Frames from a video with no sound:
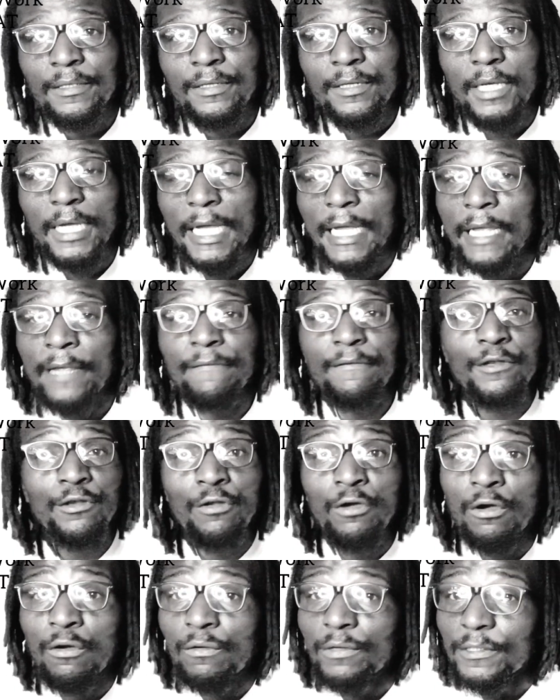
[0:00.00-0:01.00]
I don't even
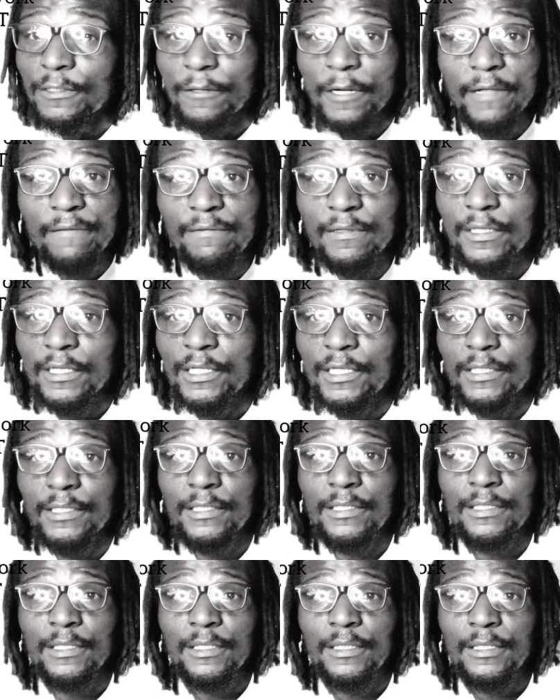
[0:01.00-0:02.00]
know whose grave it is.
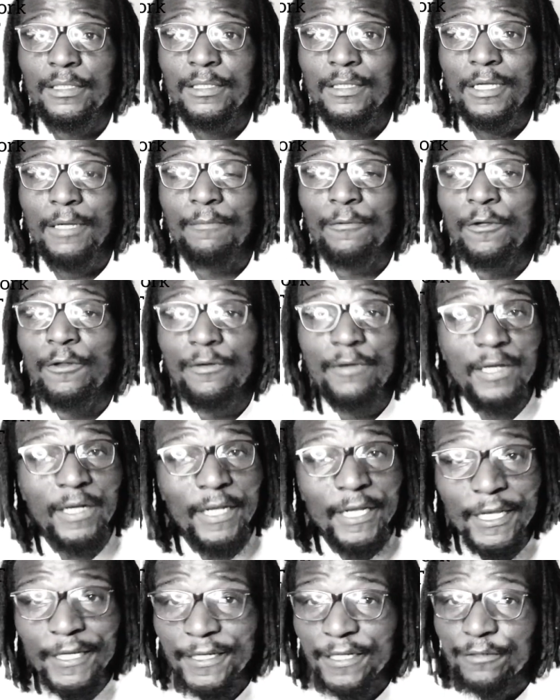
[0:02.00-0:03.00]
I'm not
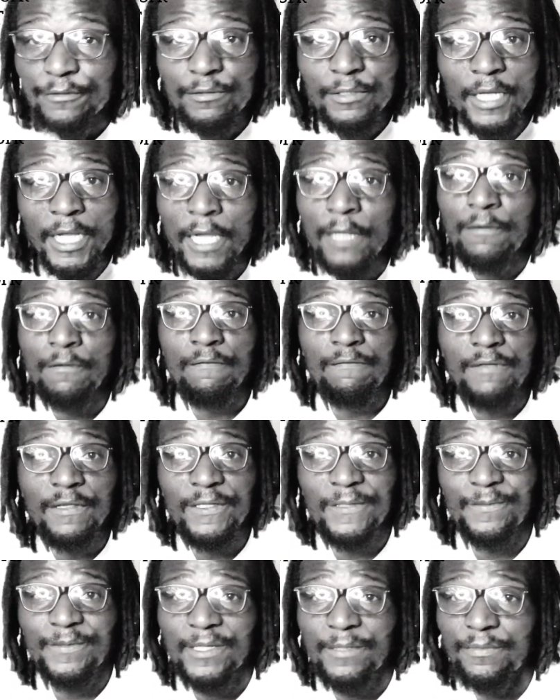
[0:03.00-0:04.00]
related to none of
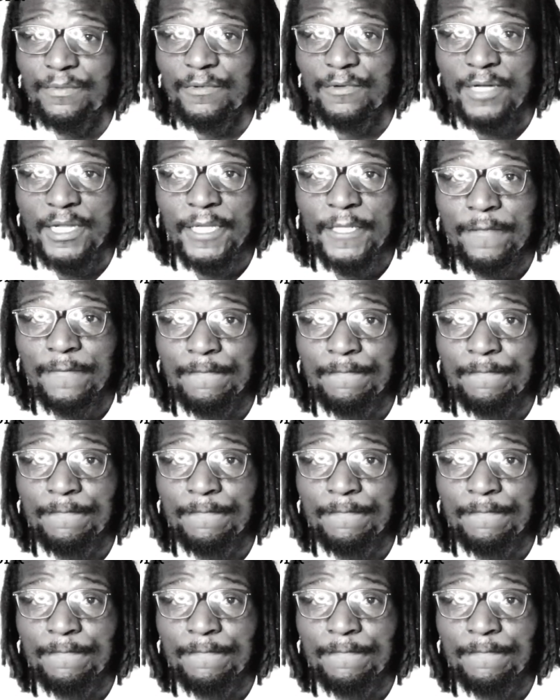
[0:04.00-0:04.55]
these people, right?